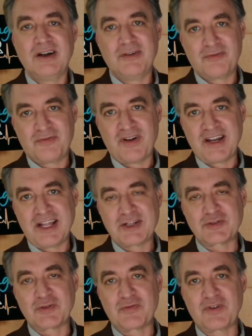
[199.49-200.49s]
of
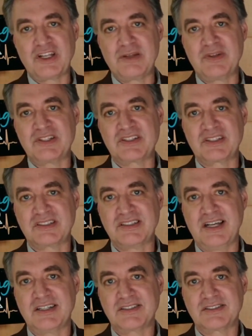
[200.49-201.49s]
financial freedom and
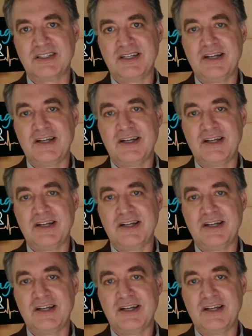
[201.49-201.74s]
success.